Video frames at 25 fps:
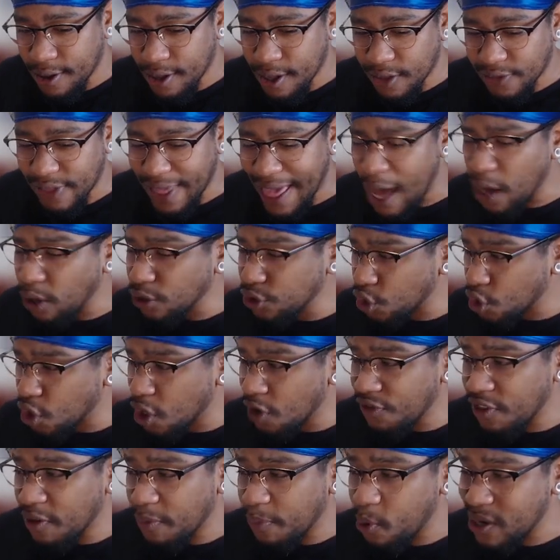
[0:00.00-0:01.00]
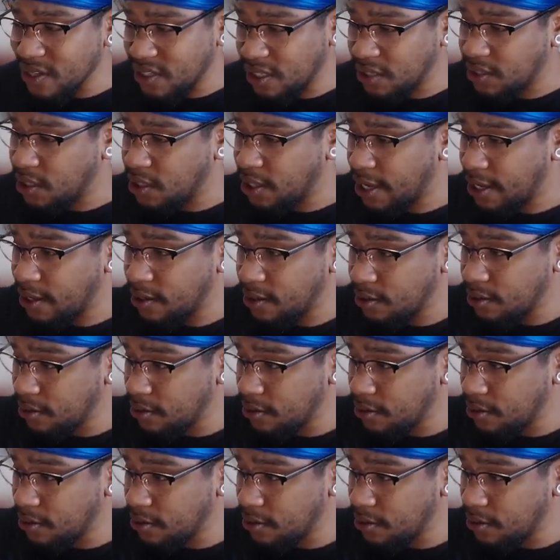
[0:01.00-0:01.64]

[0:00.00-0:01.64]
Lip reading: The elder of the poison clan.